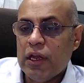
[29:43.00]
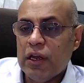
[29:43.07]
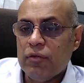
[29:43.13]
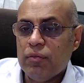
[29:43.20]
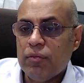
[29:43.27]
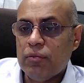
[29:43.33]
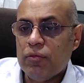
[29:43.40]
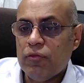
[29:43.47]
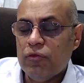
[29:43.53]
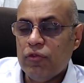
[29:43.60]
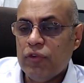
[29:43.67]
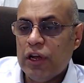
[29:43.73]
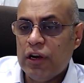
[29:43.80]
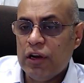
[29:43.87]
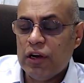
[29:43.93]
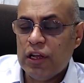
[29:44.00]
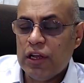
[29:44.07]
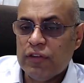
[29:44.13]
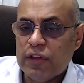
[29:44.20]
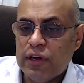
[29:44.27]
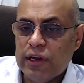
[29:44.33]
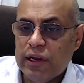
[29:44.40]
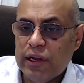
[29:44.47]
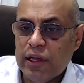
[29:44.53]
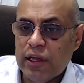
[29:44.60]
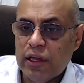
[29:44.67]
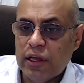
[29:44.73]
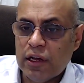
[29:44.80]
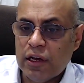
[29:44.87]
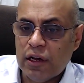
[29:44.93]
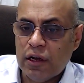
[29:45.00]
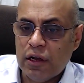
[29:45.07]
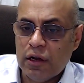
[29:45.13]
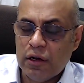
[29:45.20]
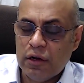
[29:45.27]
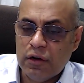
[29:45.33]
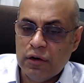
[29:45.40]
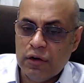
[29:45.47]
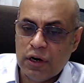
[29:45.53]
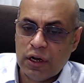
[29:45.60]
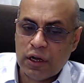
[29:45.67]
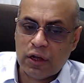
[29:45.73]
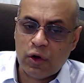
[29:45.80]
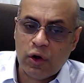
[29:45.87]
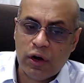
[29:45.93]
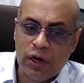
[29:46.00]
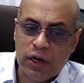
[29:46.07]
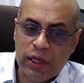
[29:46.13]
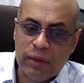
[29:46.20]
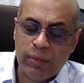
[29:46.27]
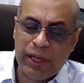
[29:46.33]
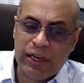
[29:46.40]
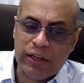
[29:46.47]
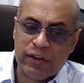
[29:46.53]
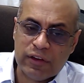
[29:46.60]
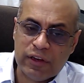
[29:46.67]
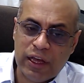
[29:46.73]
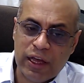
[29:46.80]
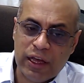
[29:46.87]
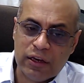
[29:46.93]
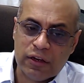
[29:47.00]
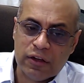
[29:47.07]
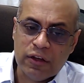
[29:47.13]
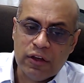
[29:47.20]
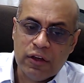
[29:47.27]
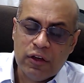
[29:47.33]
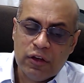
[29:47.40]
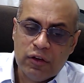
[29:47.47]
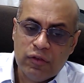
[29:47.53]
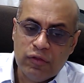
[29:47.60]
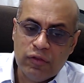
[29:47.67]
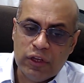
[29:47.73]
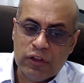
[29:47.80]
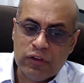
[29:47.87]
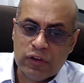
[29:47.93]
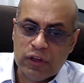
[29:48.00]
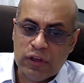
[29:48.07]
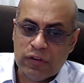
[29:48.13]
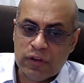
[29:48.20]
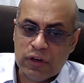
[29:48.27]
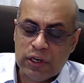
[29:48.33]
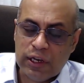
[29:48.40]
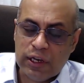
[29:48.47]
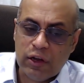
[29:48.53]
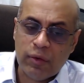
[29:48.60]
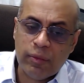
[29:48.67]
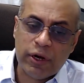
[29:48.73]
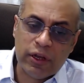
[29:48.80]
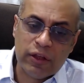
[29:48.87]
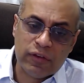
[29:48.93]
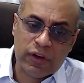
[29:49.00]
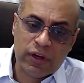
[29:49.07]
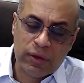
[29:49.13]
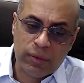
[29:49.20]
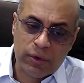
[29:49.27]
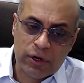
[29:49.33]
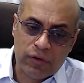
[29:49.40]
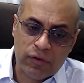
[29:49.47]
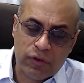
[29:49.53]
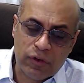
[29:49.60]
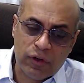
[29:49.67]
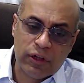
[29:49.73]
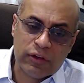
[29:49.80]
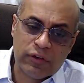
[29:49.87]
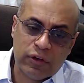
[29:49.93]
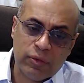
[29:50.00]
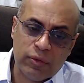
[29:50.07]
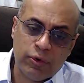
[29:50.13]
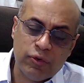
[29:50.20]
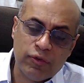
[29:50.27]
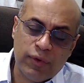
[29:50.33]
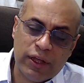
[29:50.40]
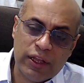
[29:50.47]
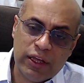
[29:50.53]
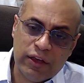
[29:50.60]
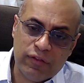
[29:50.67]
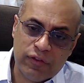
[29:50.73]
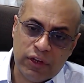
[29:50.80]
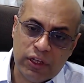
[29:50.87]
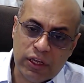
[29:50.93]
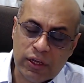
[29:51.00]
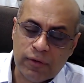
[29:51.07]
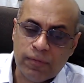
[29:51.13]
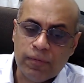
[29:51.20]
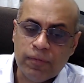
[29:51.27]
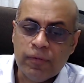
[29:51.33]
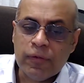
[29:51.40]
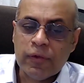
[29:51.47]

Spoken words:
And very recently, a drug called imelostat, which is a telomerase inhibitor, was also approved by the FDA.